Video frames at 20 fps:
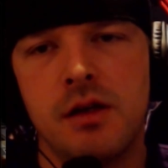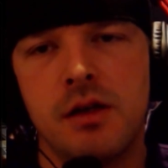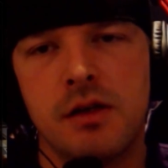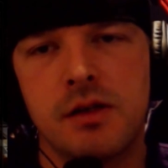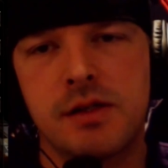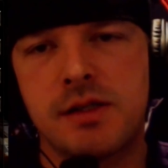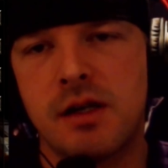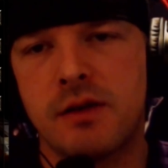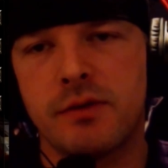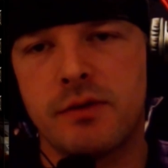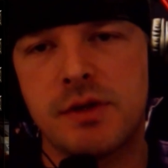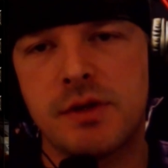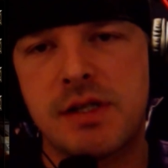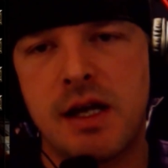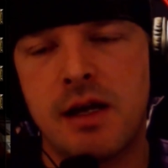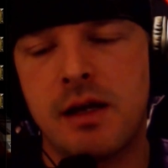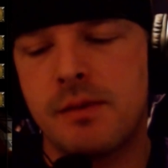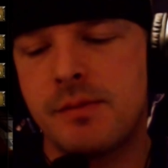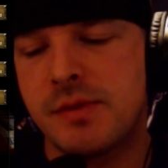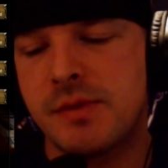several
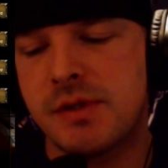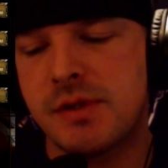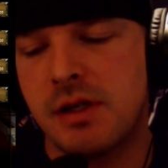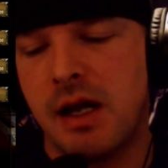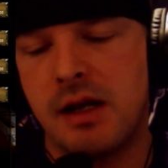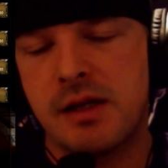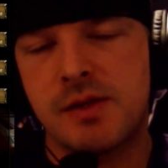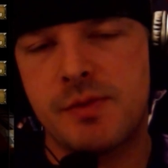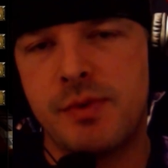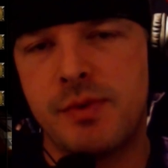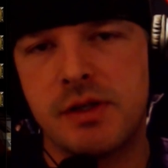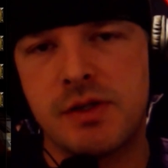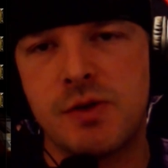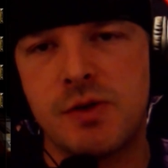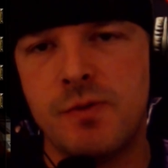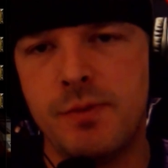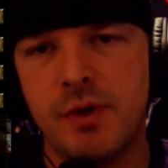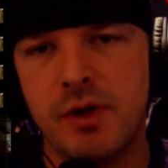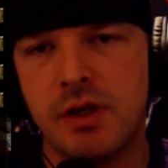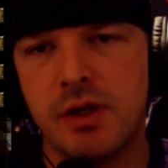times. I spent
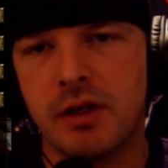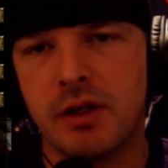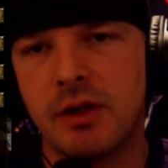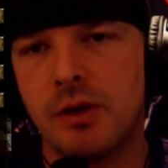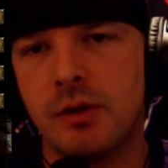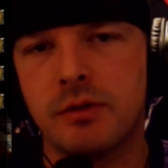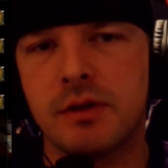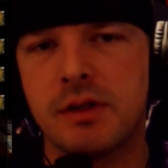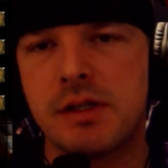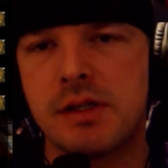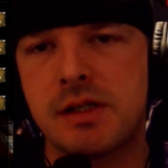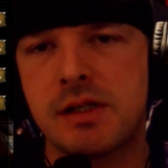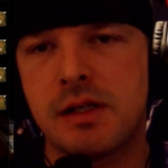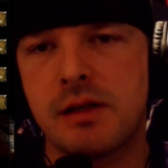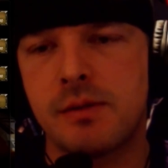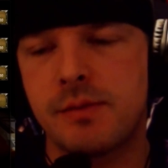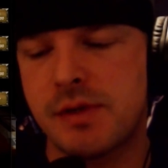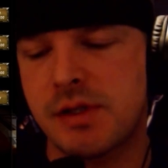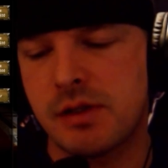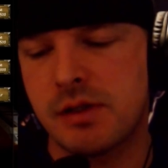2 million gold this
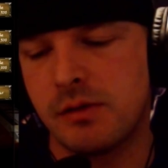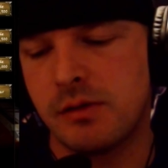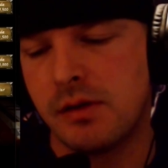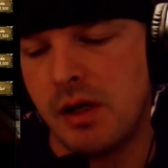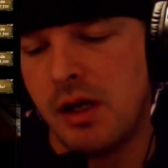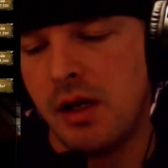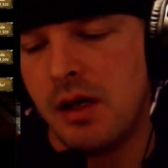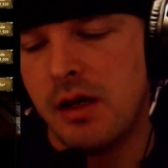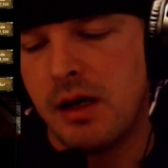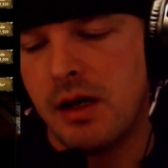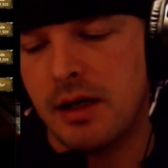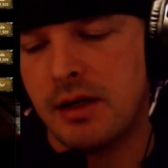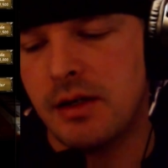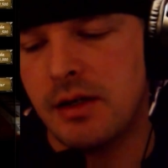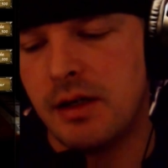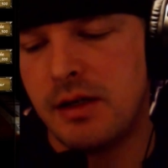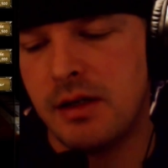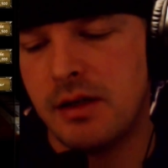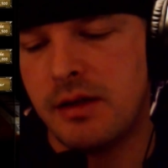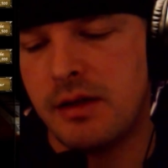time, so I could
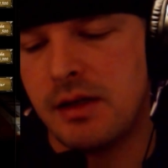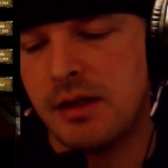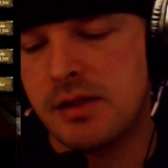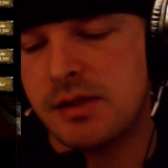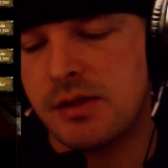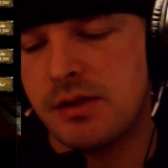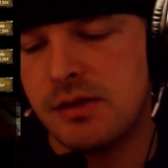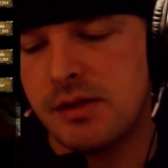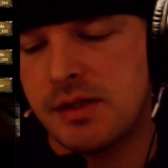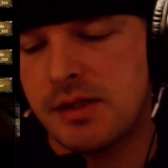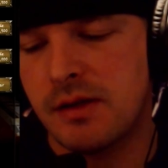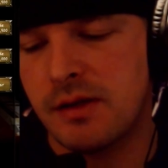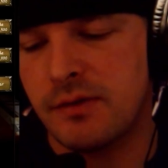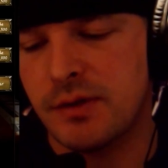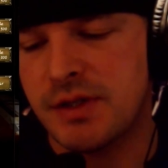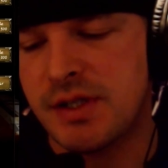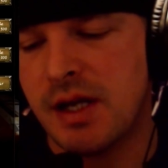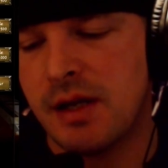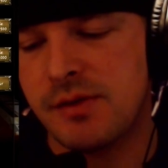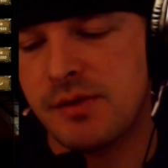have done that several
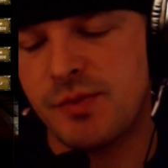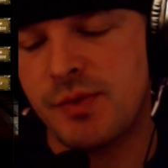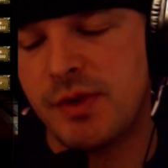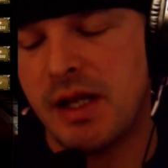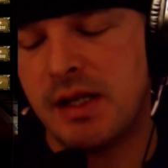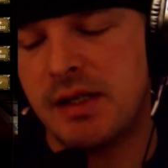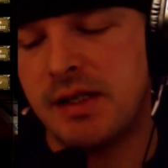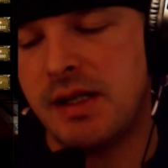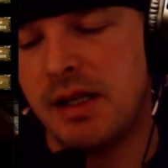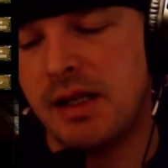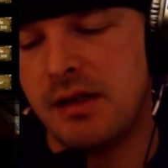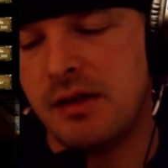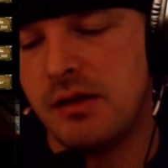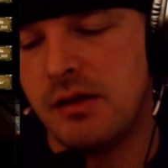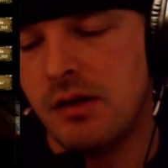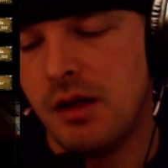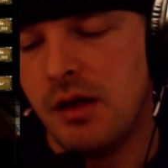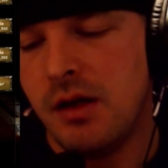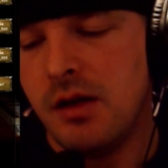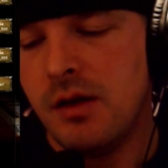times, but I didn't,
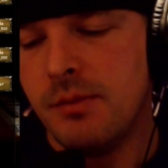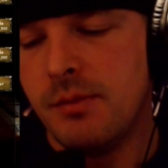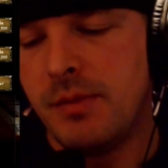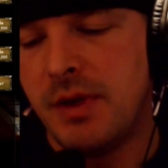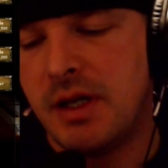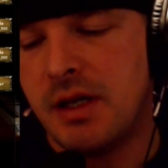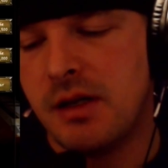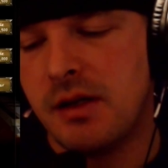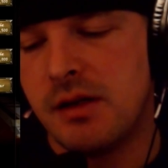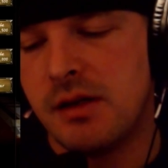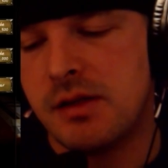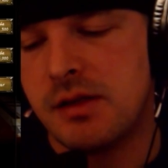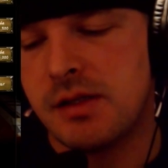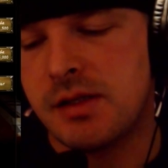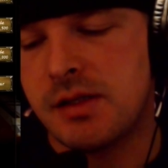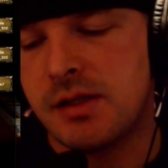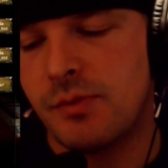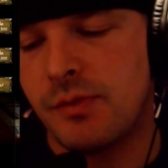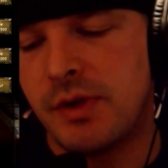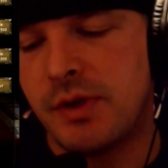
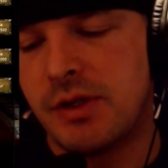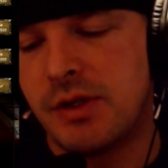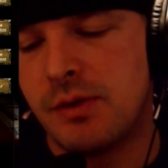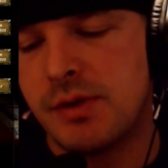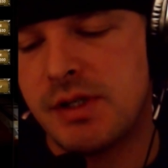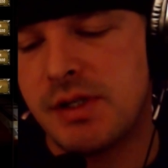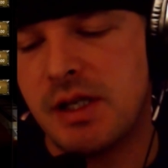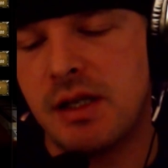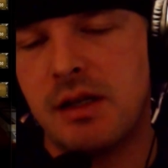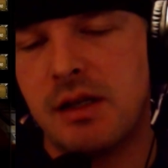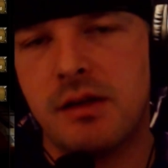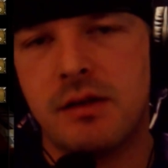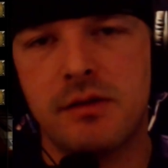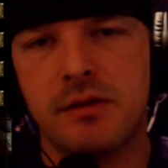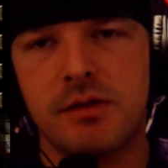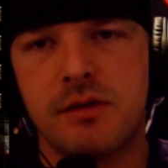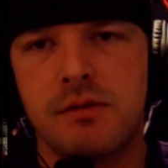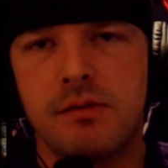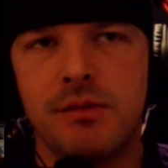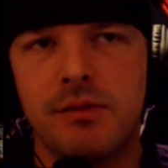because reducing it,
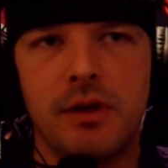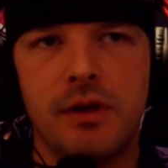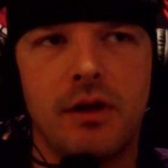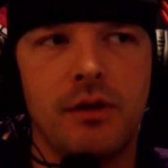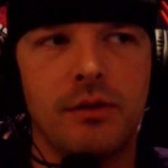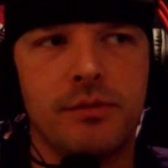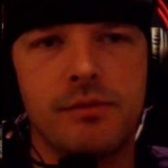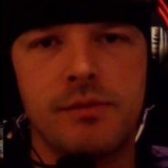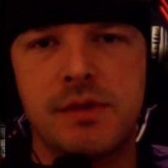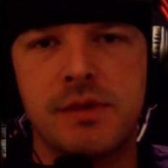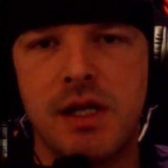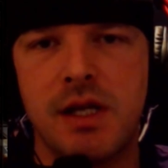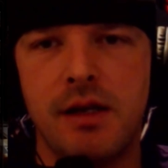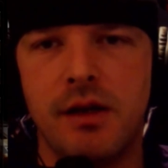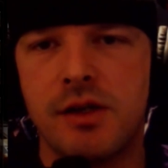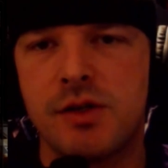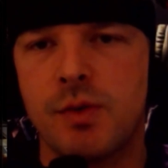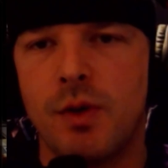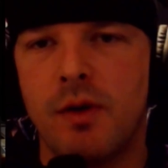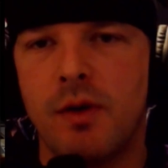you know, 10
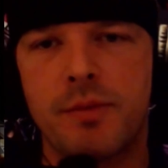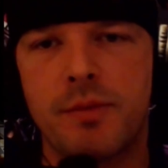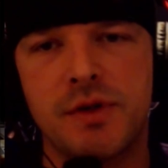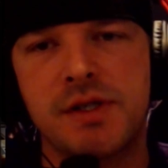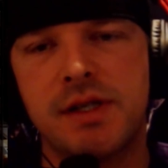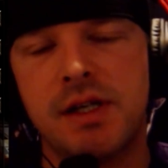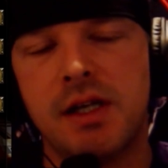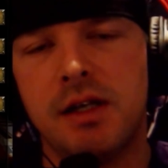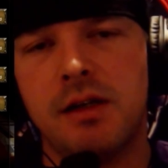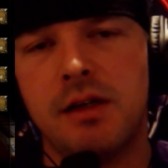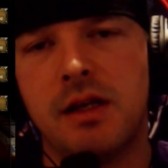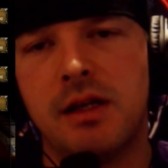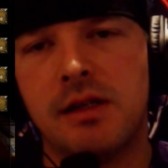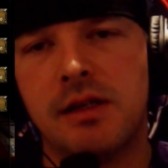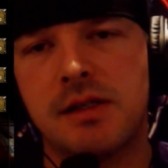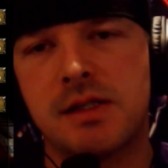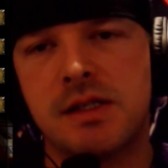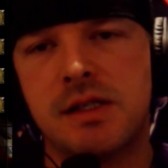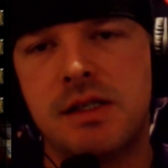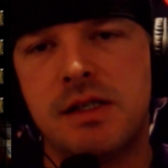to 12%
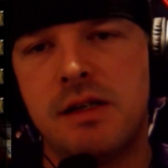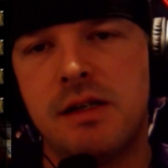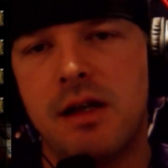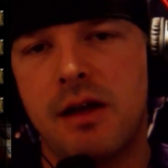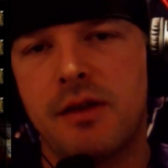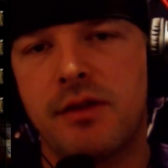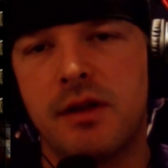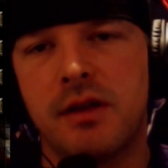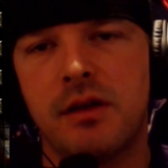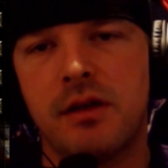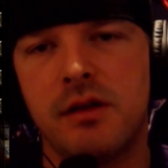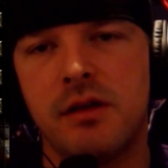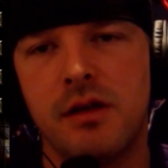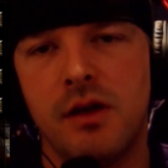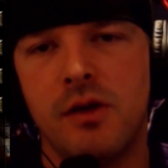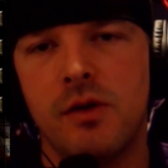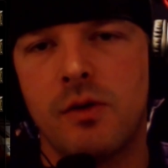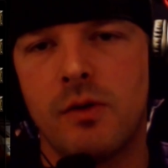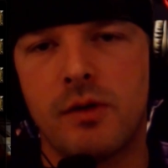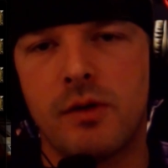is nothing,
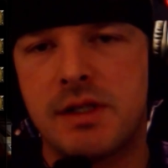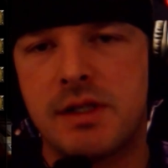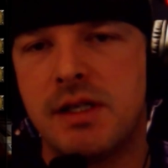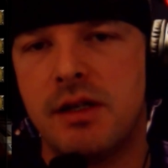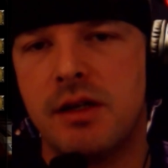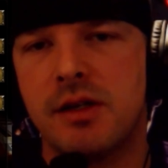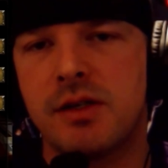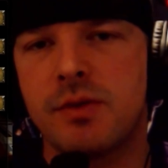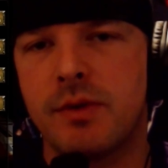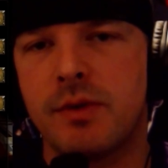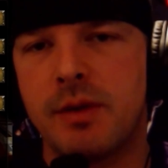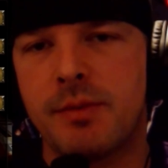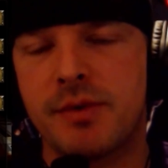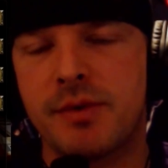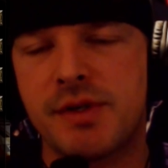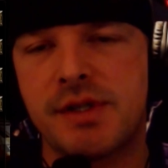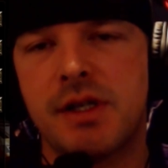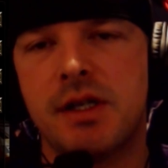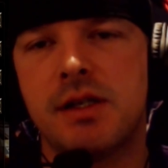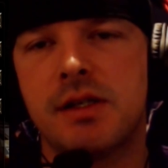or 10 to
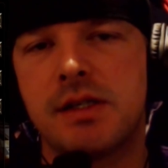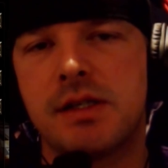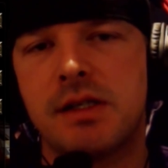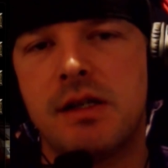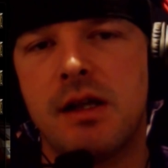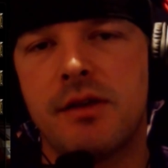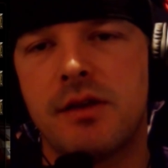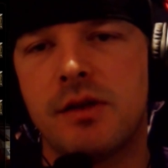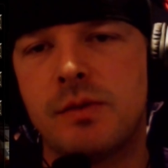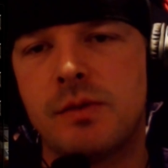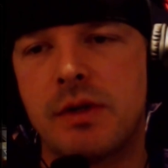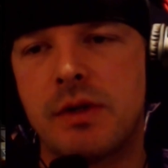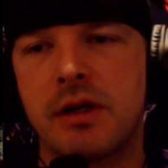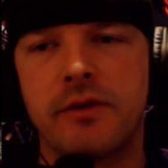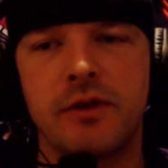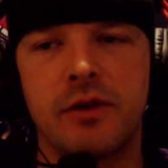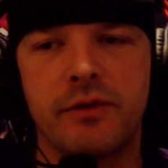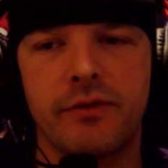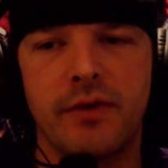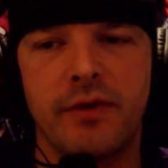20% is nothing
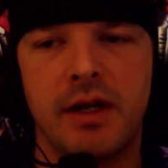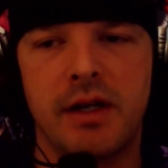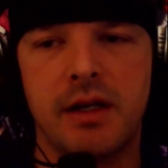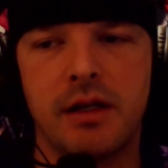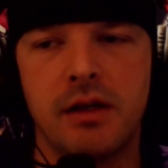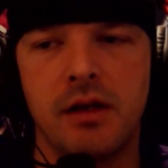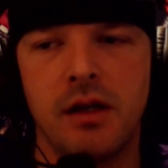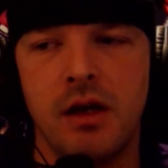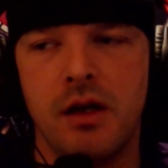whenever you're fighting